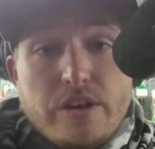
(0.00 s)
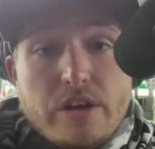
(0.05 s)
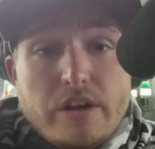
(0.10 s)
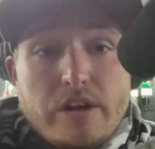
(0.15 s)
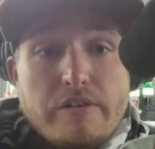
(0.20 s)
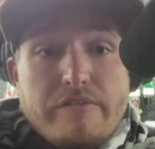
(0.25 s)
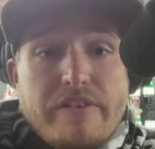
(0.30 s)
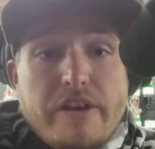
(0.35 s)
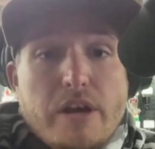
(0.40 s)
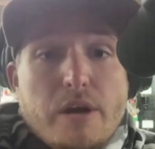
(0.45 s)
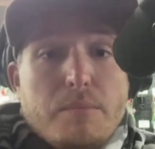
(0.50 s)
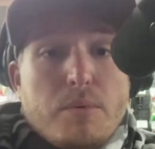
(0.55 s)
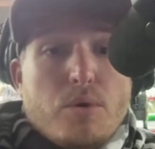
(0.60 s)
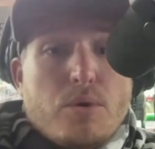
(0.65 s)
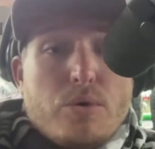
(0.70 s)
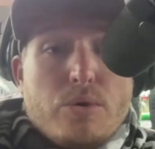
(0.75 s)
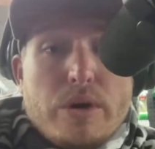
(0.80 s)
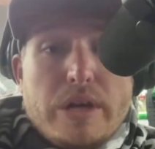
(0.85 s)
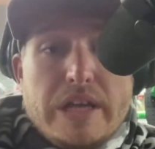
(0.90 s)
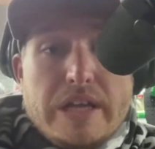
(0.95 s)
are
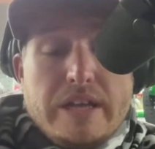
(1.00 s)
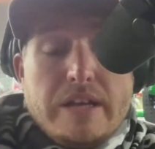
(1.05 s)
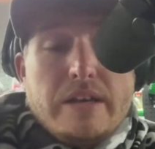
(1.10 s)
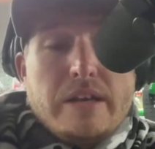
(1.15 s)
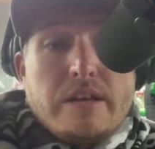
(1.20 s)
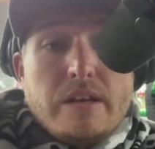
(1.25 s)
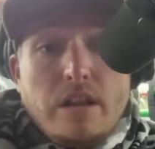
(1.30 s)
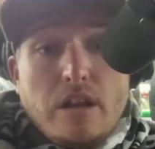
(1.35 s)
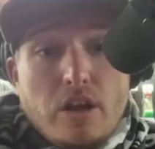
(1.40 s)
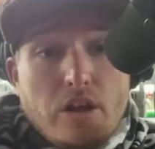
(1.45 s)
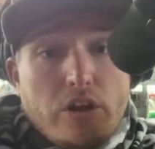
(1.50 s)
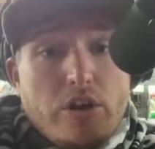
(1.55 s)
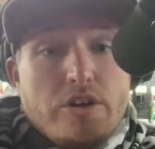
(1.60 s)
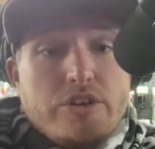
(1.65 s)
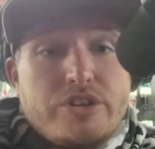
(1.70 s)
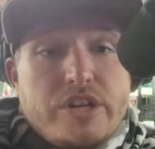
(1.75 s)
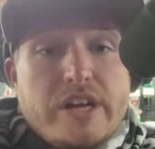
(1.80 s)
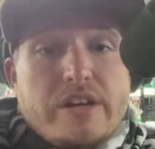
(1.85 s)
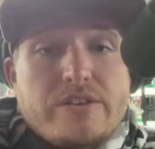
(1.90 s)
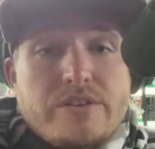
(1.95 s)
available in
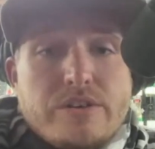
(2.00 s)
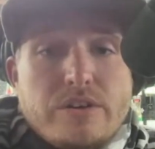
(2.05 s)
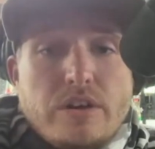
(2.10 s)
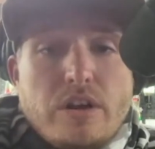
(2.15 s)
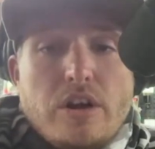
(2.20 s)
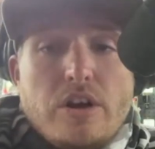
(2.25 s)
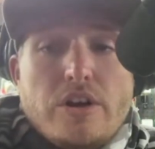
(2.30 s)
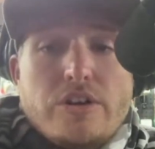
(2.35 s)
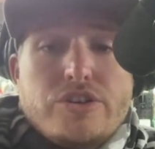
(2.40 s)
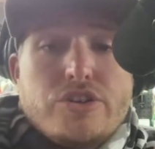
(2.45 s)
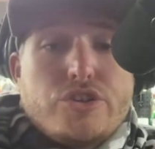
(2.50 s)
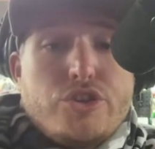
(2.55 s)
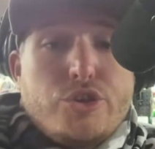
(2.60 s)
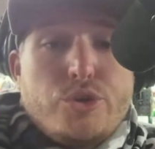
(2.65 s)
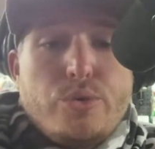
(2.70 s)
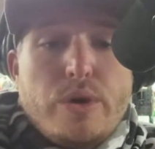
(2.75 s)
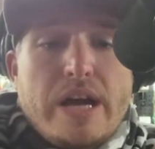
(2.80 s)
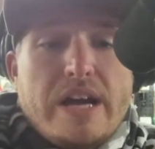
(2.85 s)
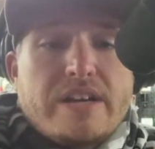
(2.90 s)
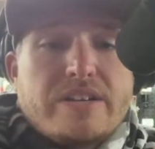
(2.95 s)
large, extra large, and
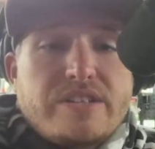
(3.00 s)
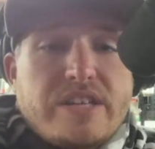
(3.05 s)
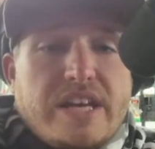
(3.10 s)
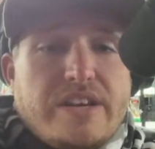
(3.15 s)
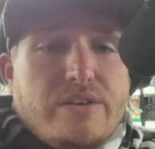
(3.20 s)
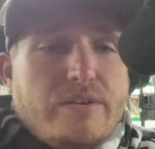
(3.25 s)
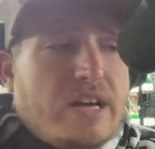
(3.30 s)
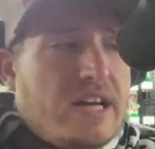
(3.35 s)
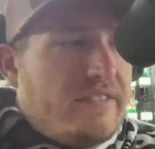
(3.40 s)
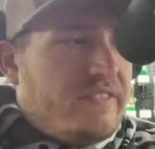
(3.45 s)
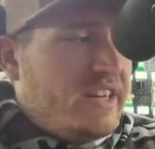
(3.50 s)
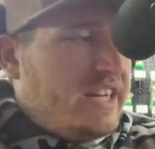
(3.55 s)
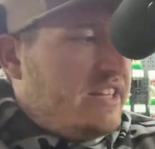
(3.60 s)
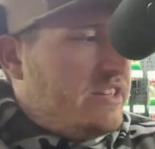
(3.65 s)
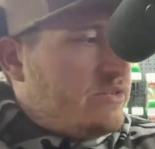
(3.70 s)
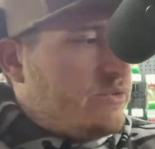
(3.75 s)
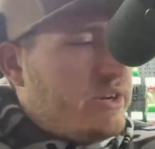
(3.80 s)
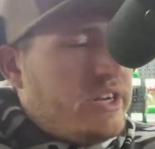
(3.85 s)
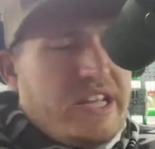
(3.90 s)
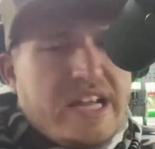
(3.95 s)
2X. I don't have any
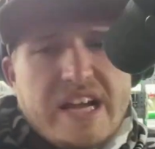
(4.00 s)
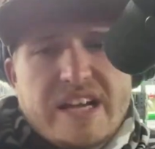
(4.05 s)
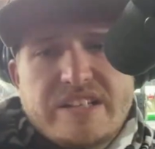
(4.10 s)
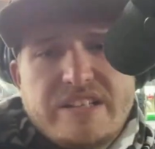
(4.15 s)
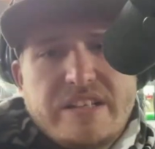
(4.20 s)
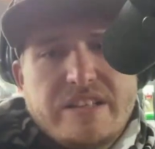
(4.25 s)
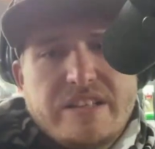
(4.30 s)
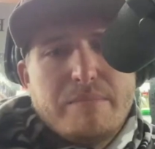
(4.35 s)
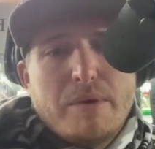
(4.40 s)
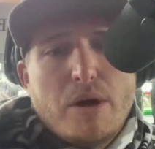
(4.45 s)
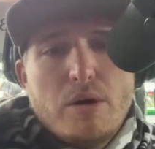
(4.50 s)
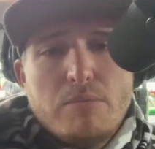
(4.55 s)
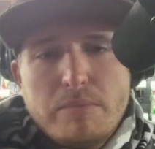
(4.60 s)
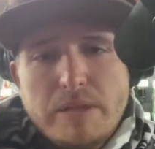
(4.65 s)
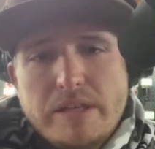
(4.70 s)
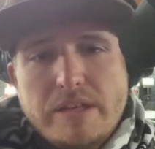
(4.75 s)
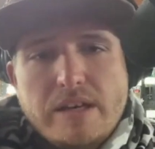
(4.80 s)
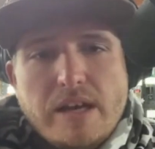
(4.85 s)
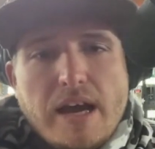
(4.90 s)
3X moment.